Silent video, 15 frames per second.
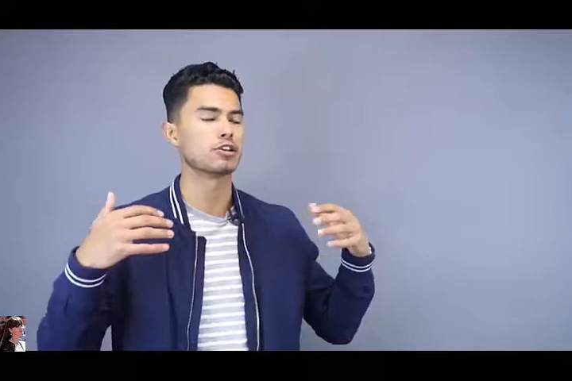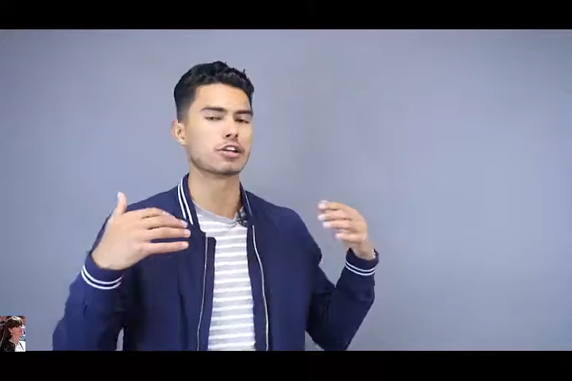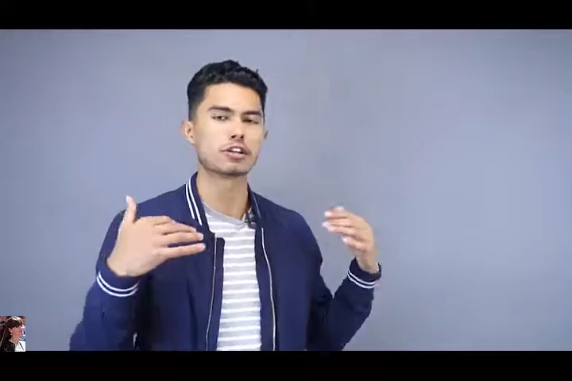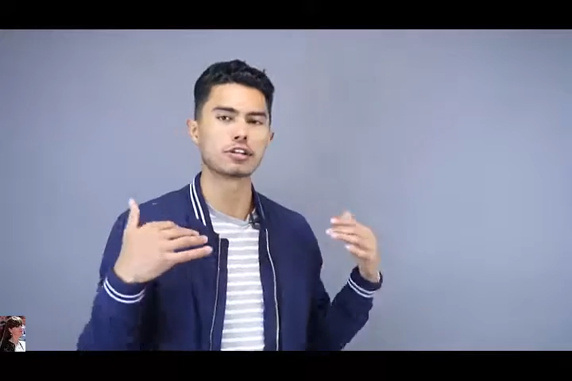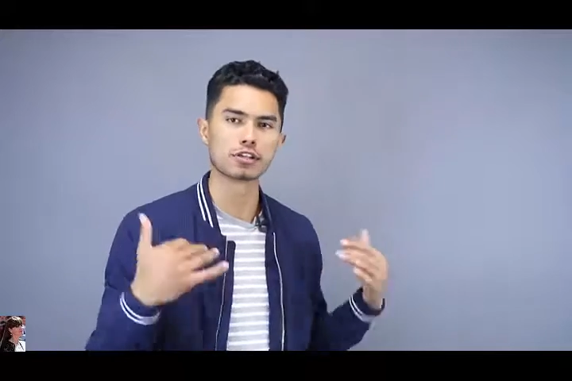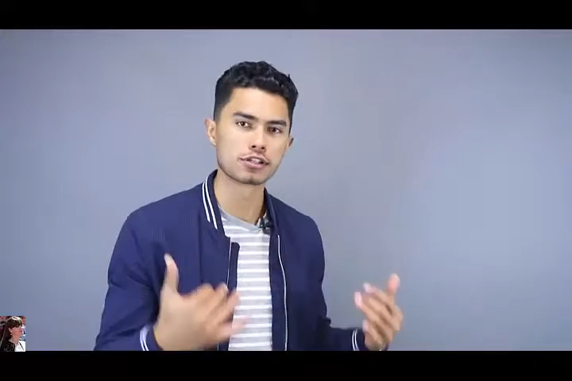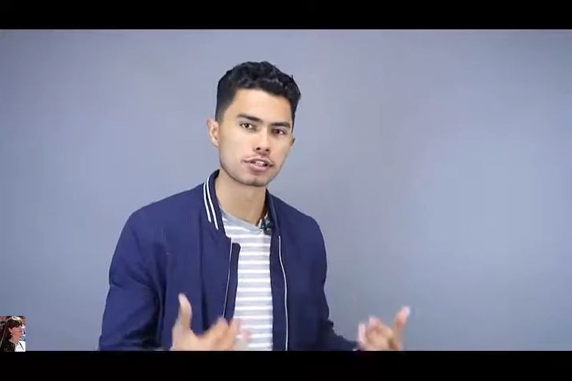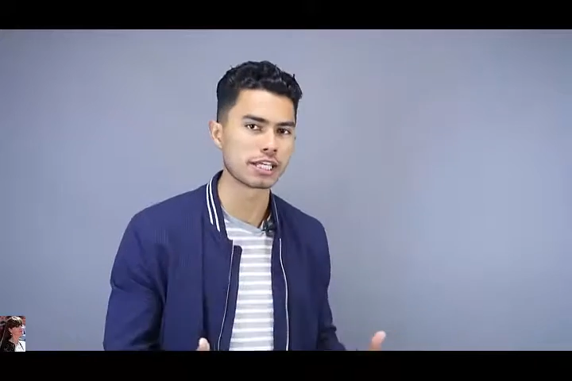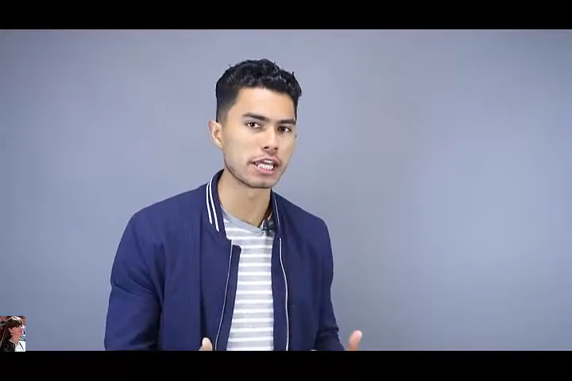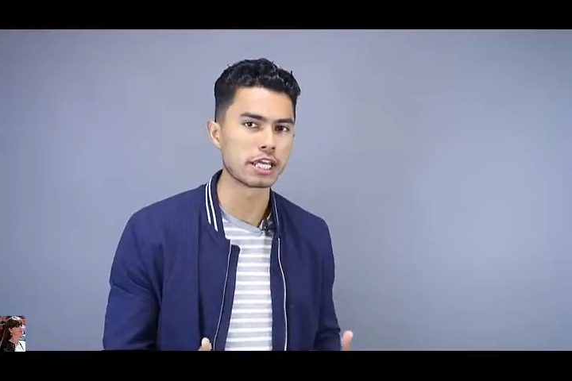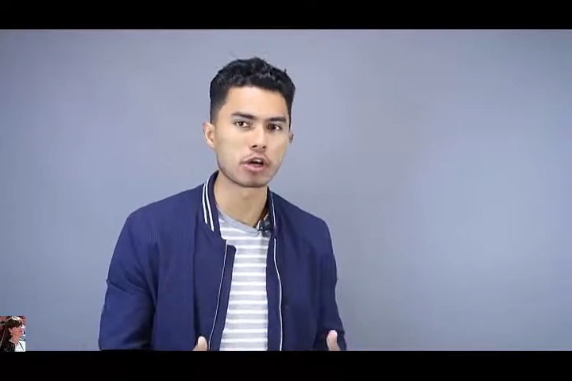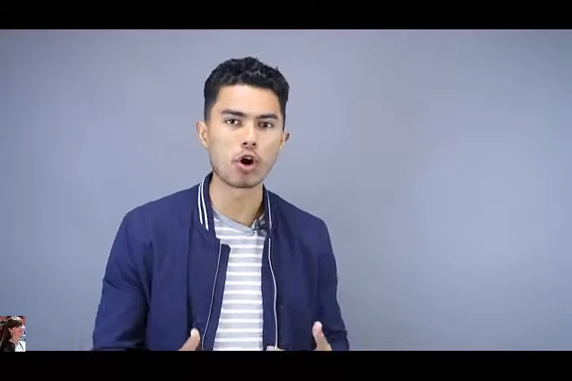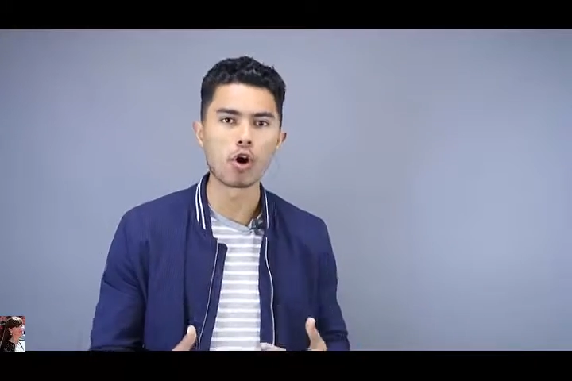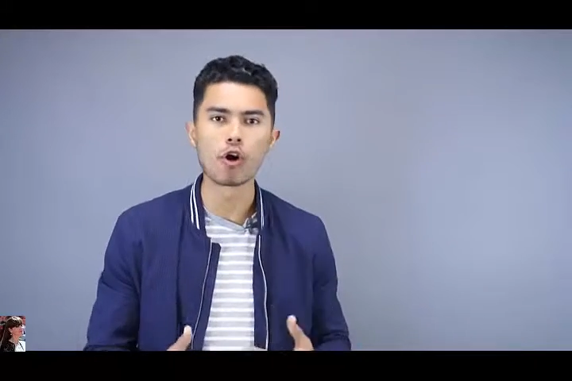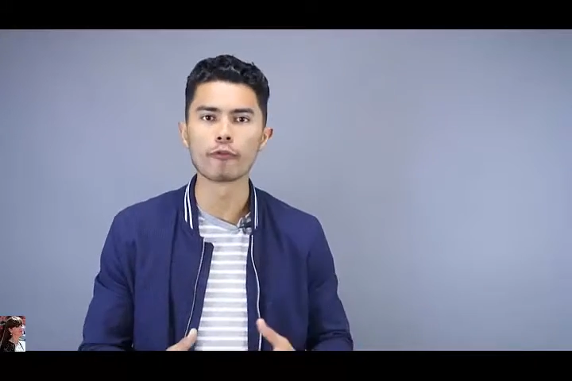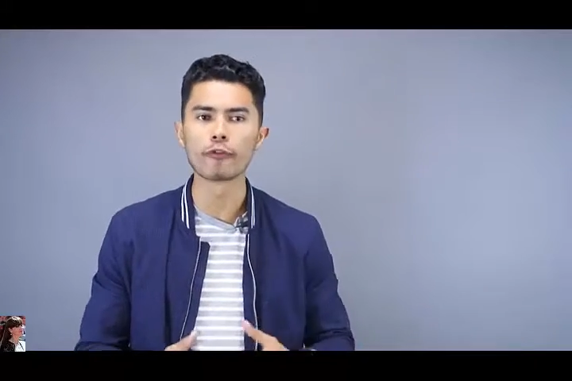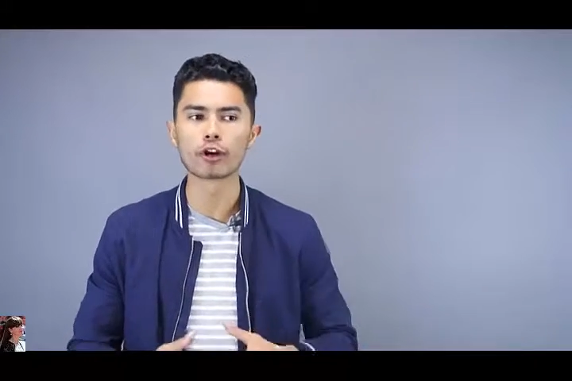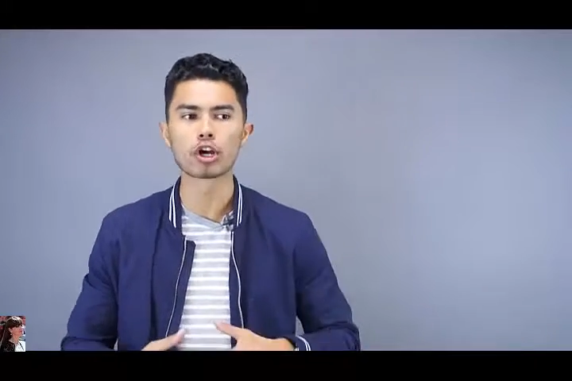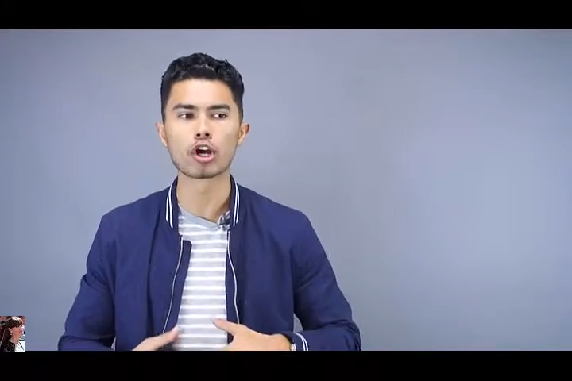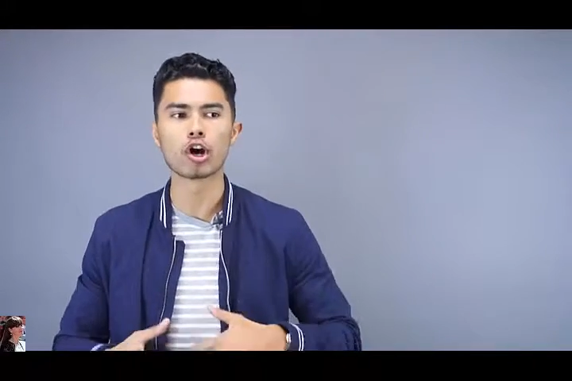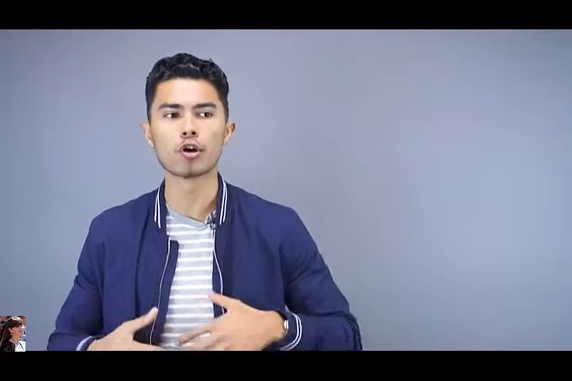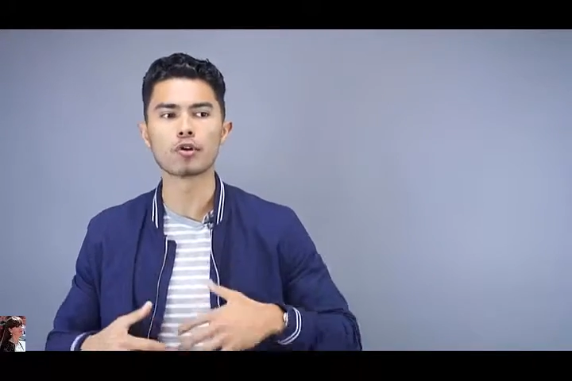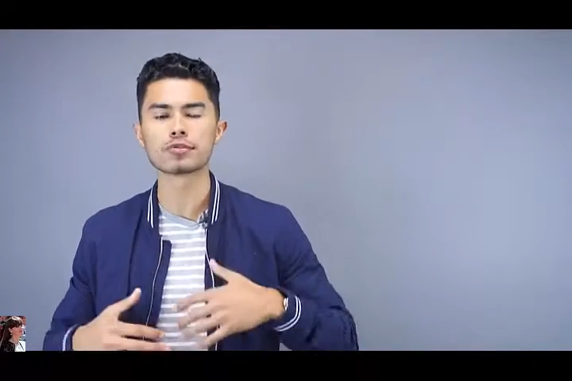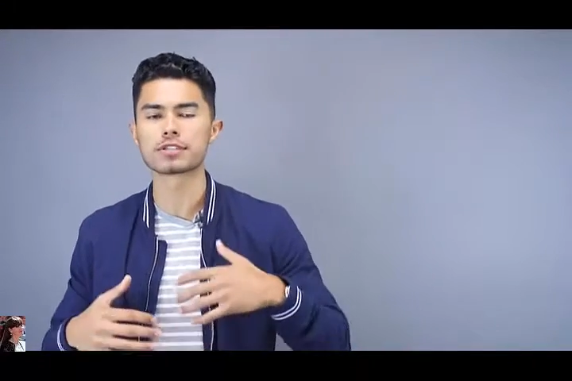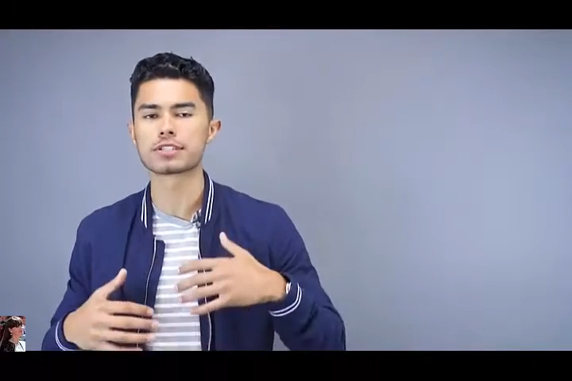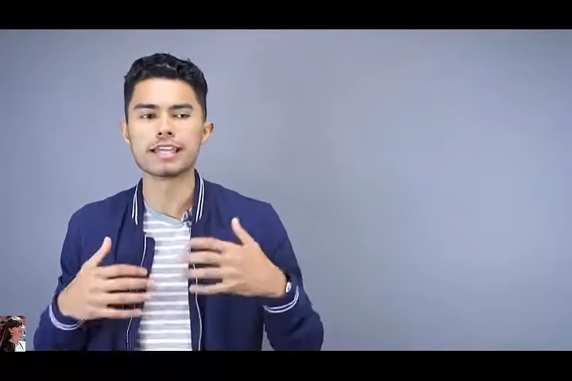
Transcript: you're seeing overcoats